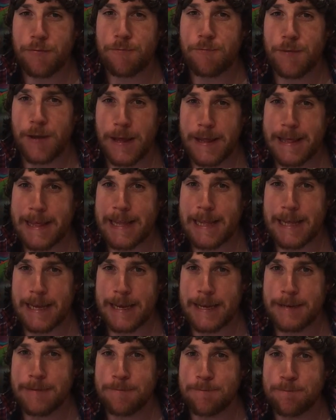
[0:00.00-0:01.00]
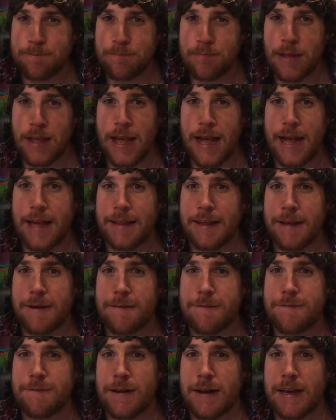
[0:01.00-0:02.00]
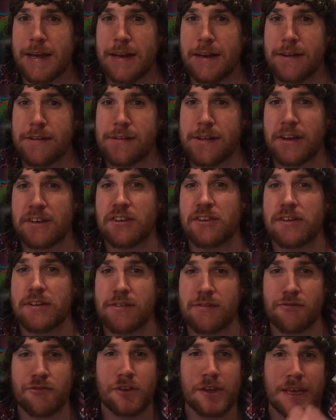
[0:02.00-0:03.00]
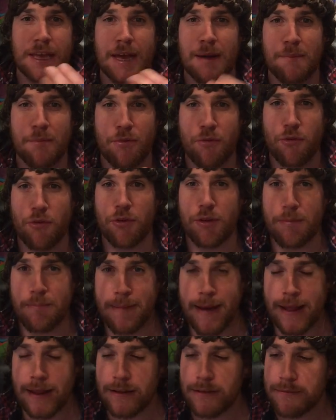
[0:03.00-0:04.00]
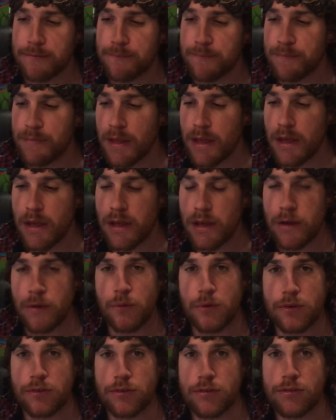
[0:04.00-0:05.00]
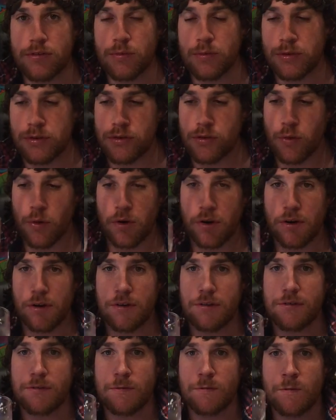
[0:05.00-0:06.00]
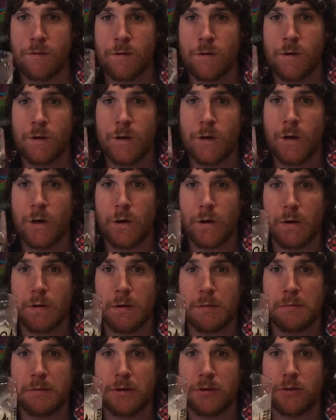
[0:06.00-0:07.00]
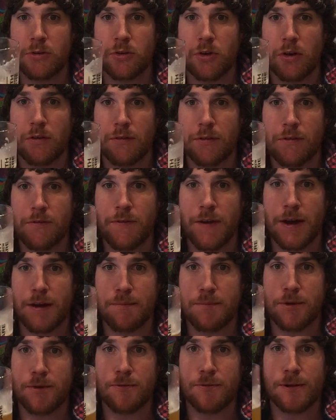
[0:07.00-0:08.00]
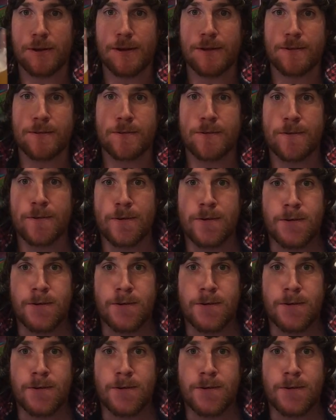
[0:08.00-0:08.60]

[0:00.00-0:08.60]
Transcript: Fairly clean, and that funkiness actually doesn't really come through on the palate, which is quite nice. Hold on, let me just show this fucking beautiful glass.